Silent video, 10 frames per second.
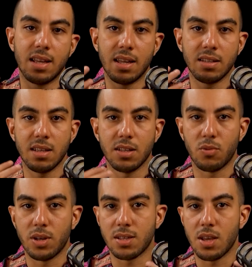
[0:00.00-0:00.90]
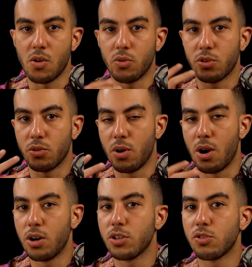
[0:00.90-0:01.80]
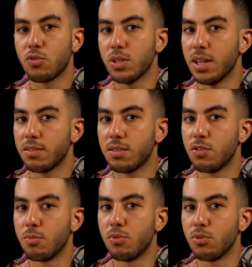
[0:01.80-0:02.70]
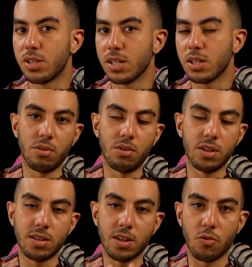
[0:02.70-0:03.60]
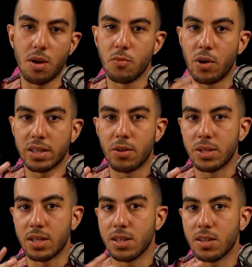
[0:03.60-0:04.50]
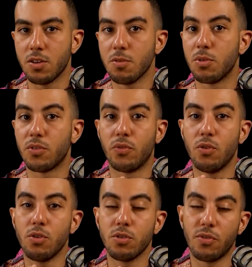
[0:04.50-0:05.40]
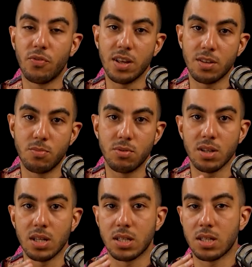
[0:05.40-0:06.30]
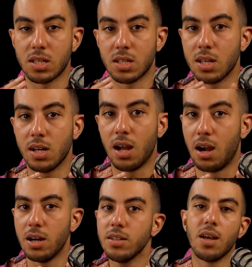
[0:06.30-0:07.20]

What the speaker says: then it was also hard to get the blue tick on Instagram. Right now it's easier, but for the Facebook it's still hard.